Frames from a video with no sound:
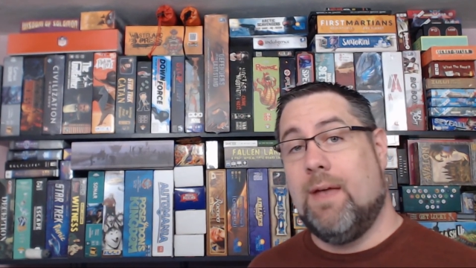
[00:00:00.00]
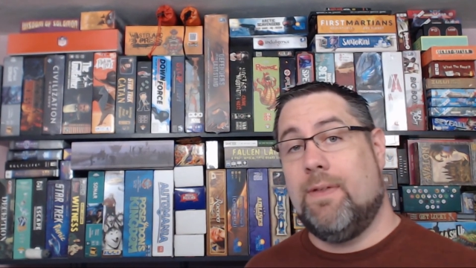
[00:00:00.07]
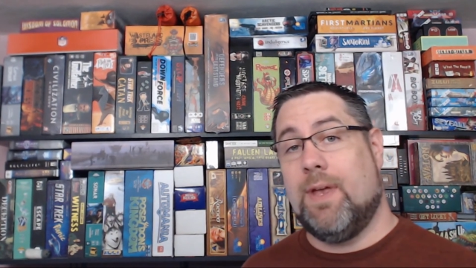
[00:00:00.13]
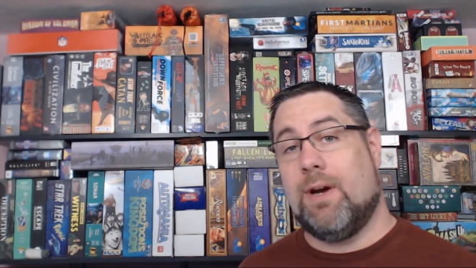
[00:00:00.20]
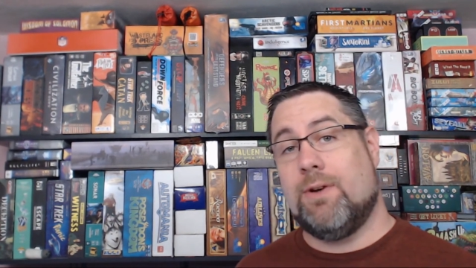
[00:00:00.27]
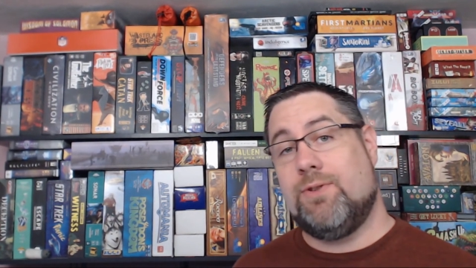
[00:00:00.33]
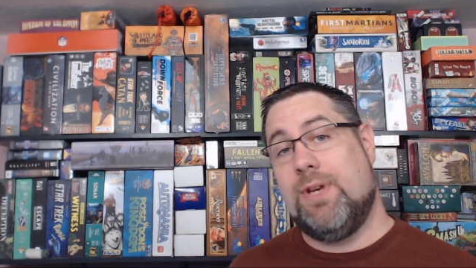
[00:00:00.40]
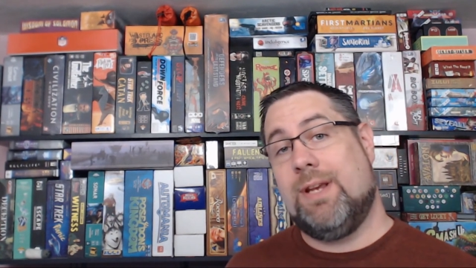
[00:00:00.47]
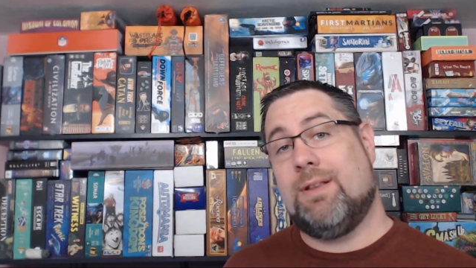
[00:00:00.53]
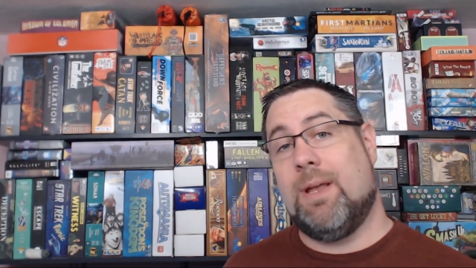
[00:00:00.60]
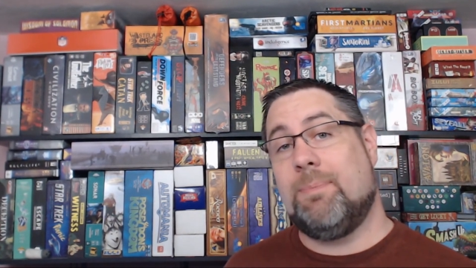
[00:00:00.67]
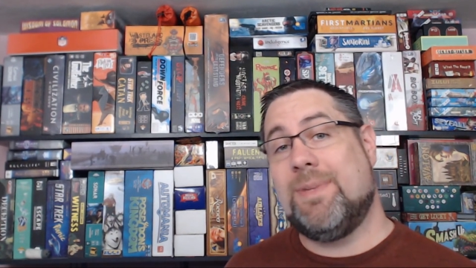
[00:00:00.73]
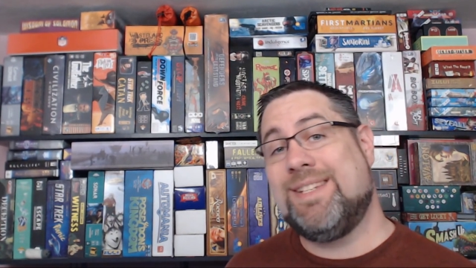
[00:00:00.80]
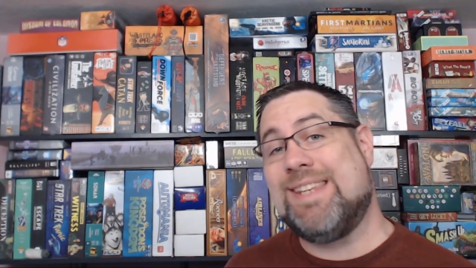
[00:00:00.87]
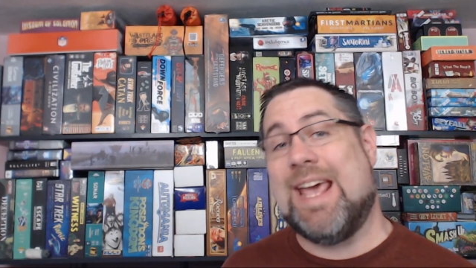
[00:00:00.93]
that our G
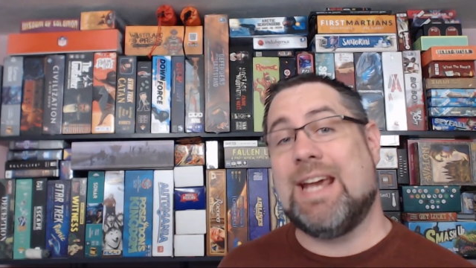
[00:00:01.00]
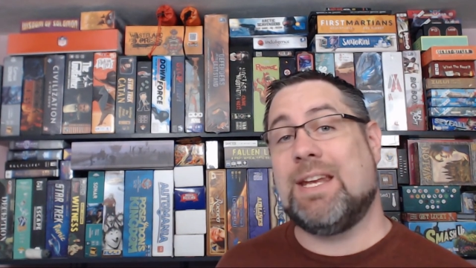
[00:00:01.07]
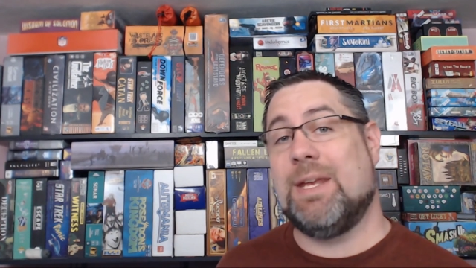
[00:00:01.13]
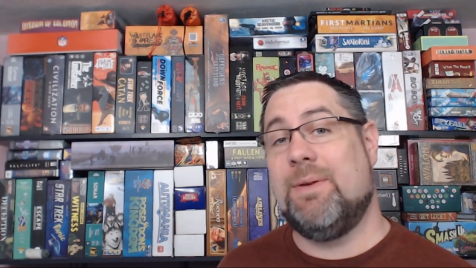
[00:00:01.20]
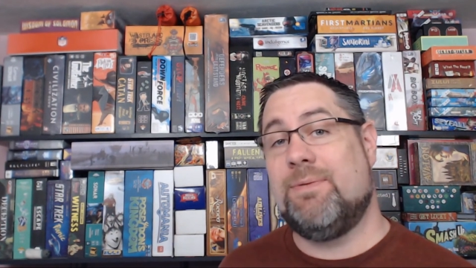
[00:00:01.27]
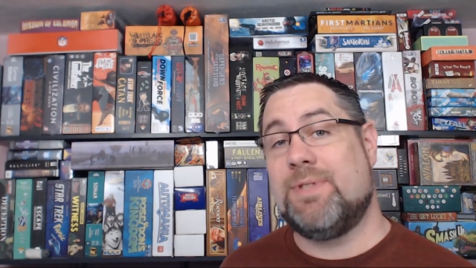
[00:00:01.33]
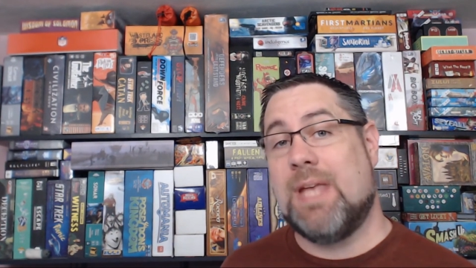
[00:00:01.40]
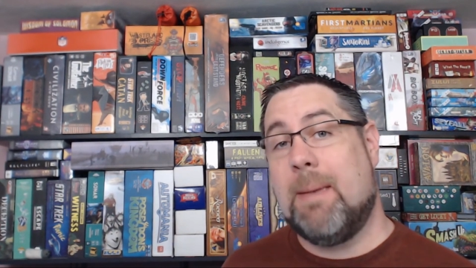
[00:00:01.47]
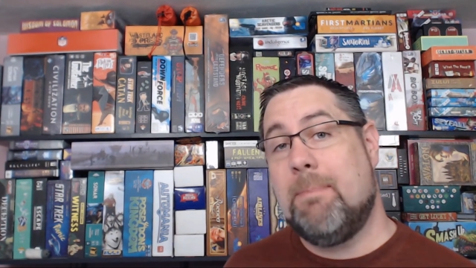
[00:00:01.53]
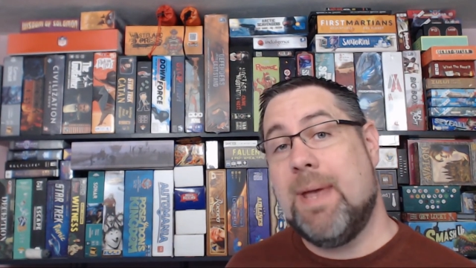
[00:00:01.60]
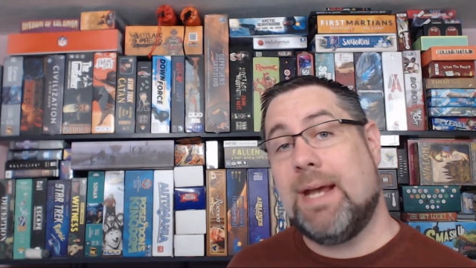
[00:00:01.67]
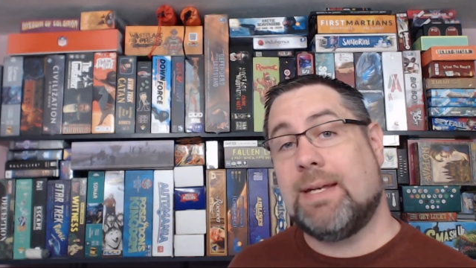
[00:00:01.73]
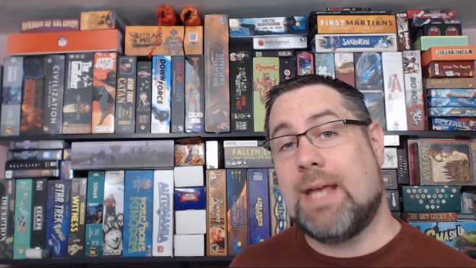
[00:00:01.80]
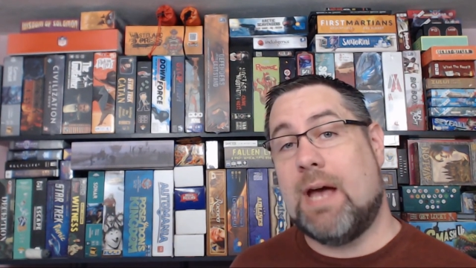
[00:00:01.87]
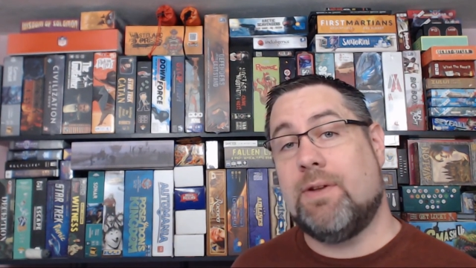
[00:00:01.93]
Club detectives
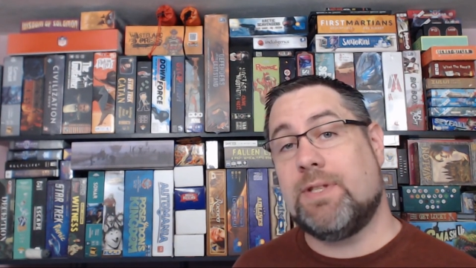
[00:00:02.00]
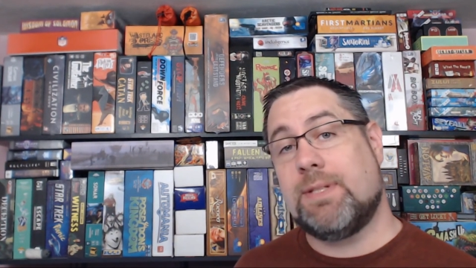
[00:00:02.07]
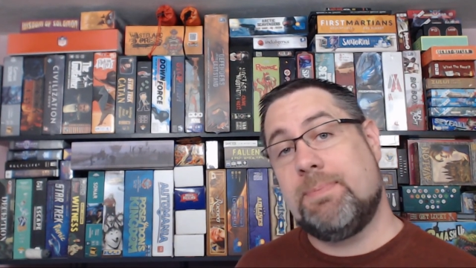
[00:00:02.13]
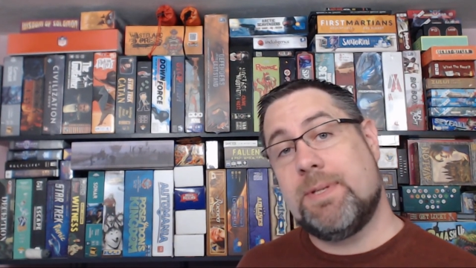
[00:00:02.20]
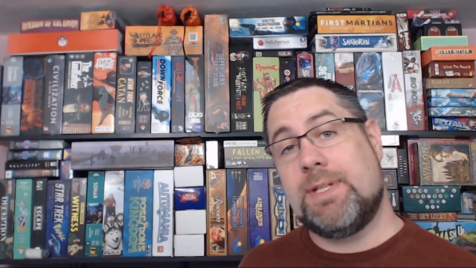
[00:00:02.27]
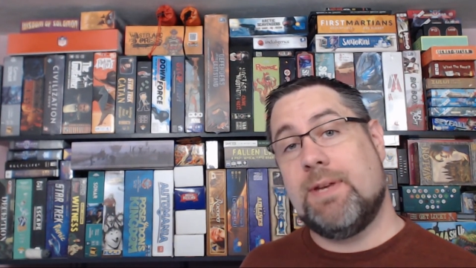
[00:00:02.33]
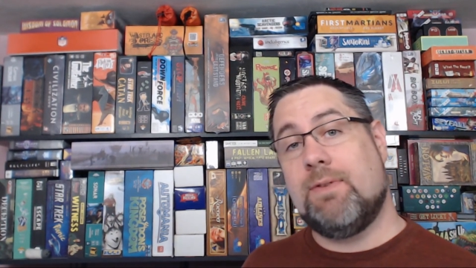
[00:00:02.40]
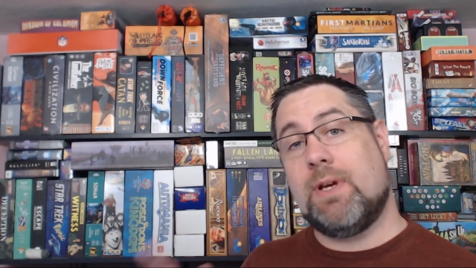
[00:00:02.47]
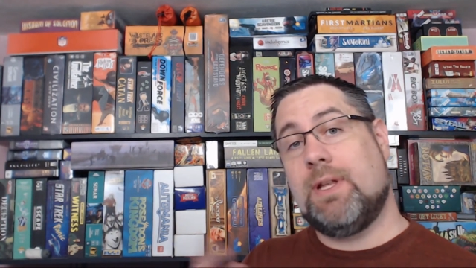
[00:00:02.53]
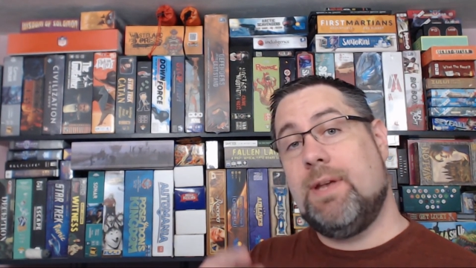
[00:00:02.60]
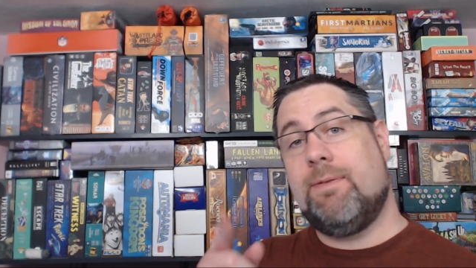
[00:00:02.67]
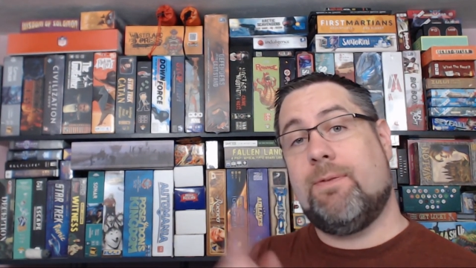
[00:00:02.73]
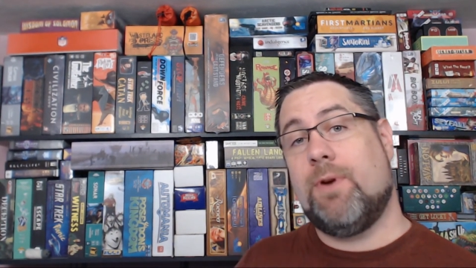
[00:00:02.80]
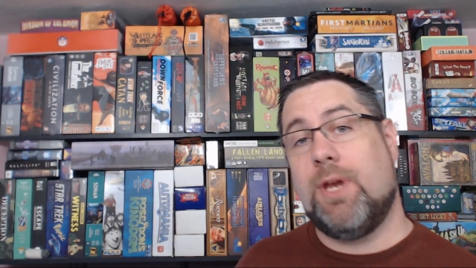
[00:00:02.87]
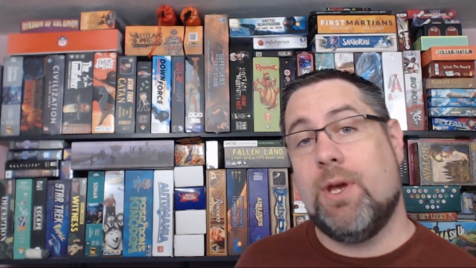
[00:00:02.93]
picked out
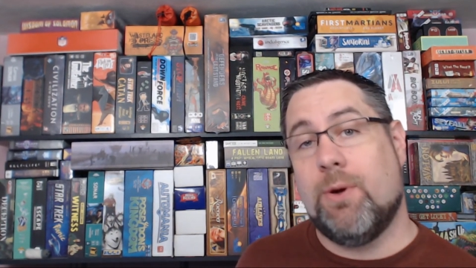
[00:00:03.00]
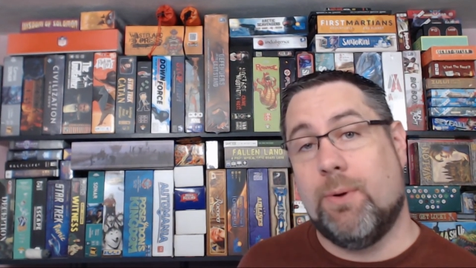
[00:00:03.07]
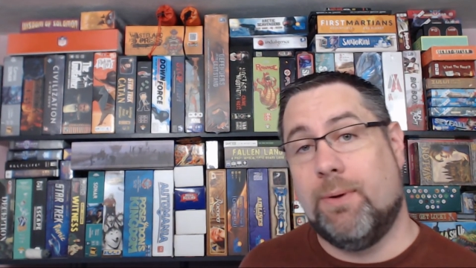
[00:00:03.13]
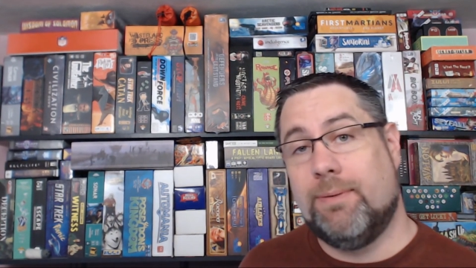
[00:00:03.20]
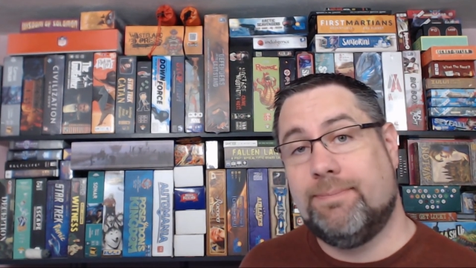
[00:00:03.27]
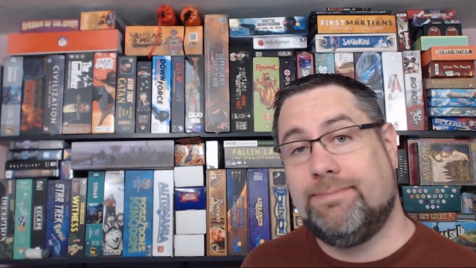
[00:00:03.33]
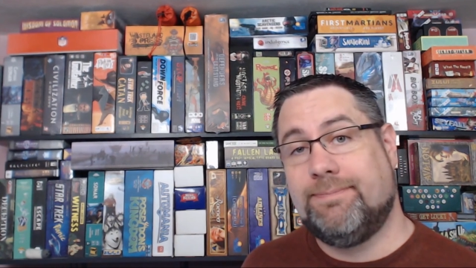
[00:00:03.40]
specifically for you.